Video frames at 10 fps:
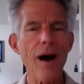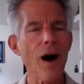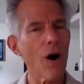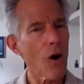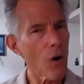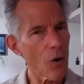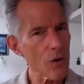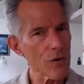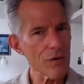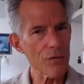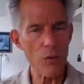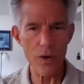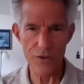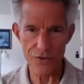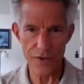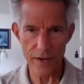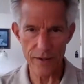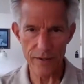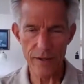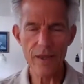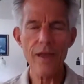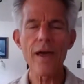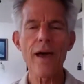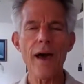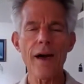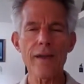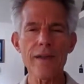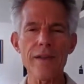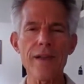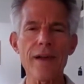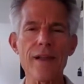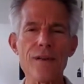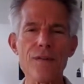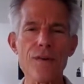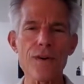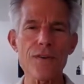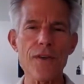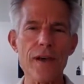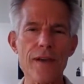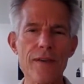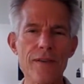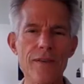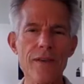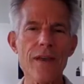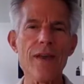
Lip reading: a hold of 1 second, an inhale of 4 seconds,